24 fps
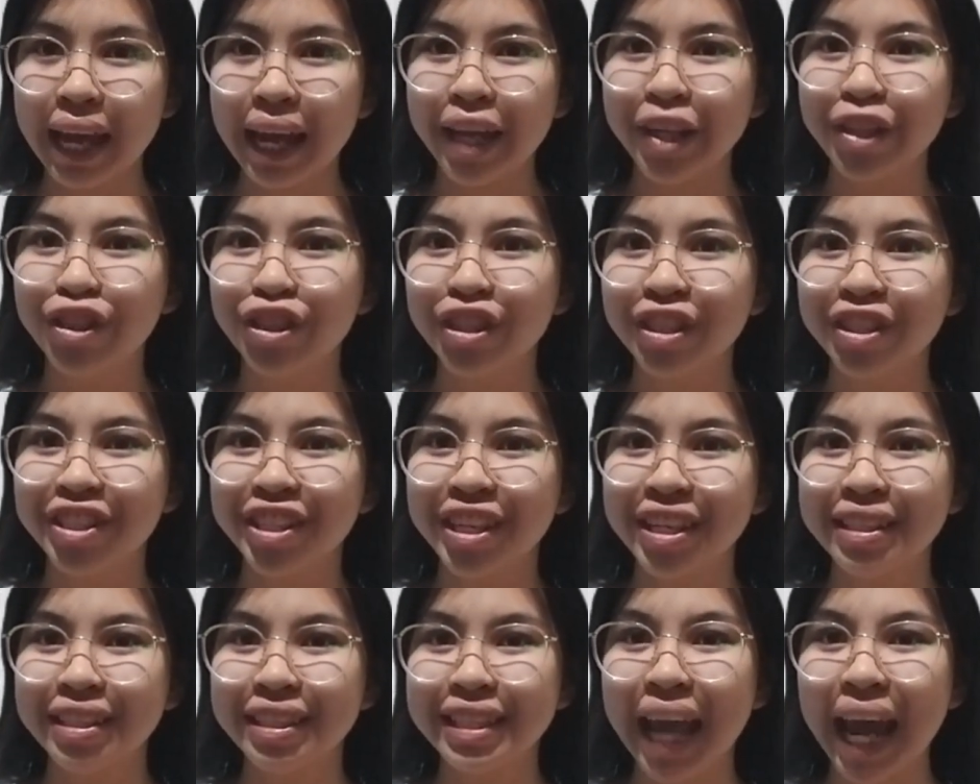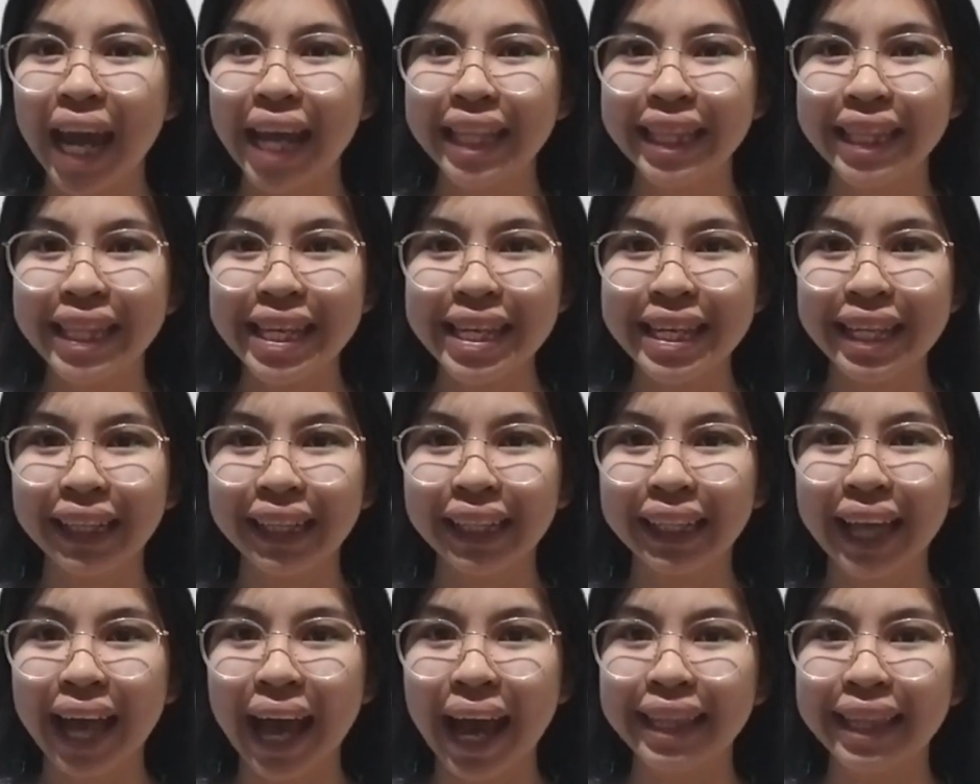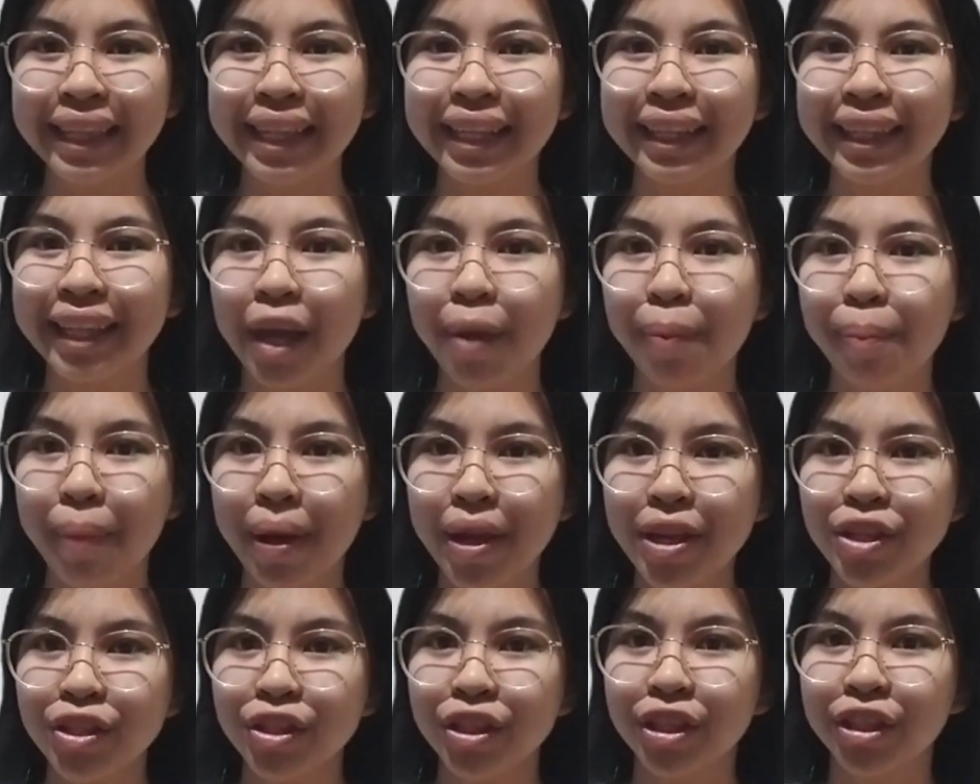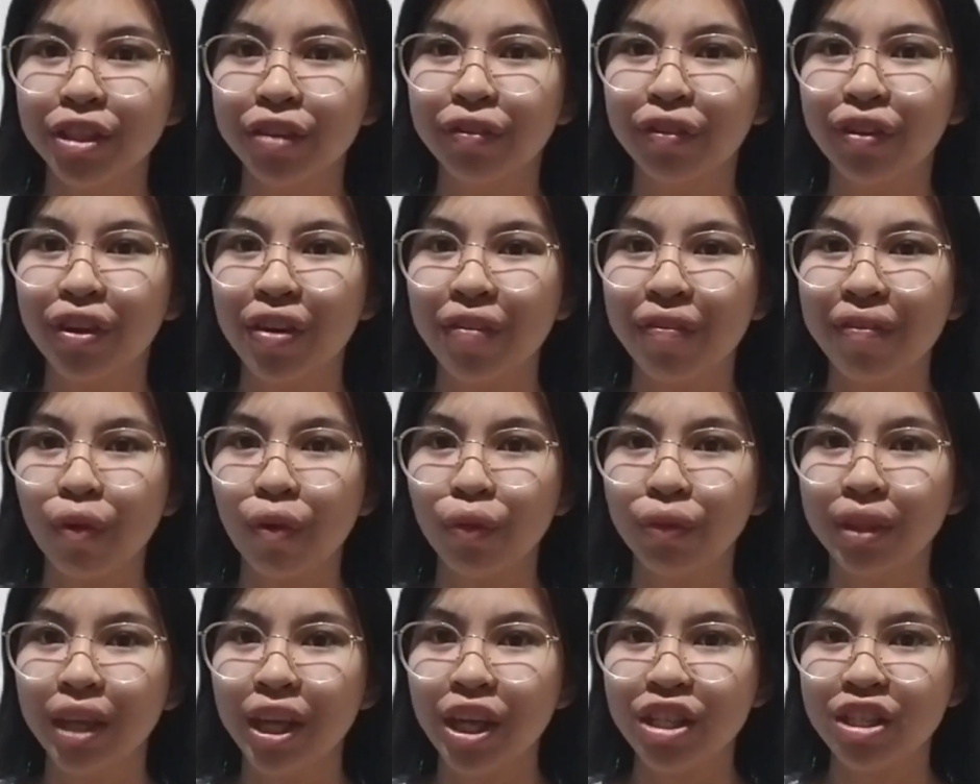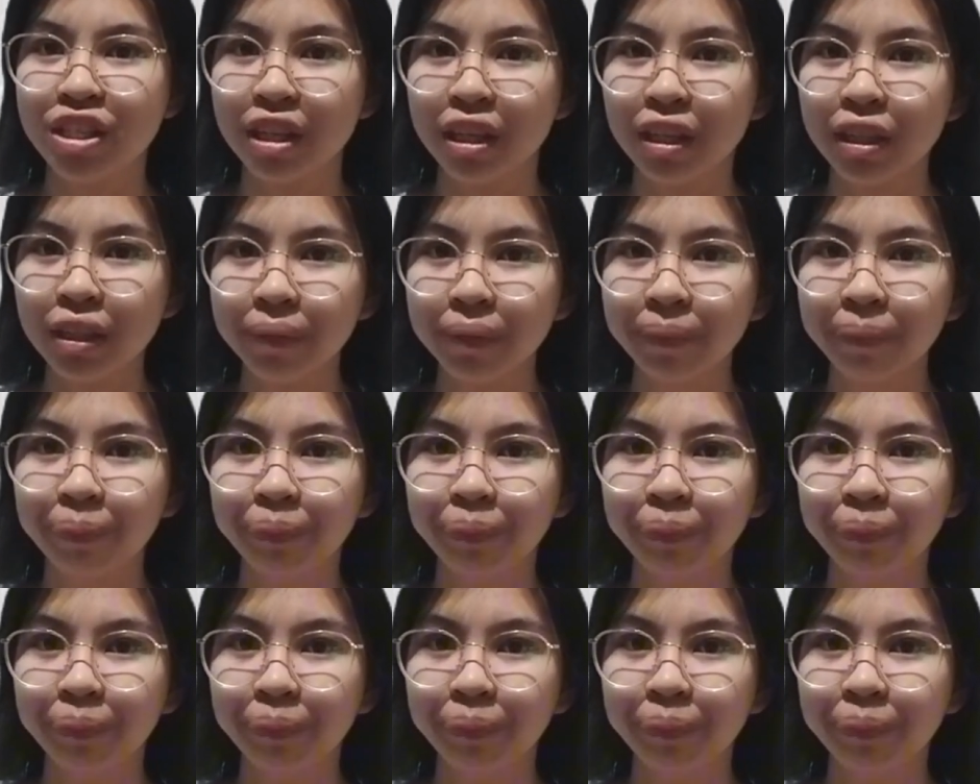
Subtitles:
it suggests the ideal kind and dimensions for the foundation,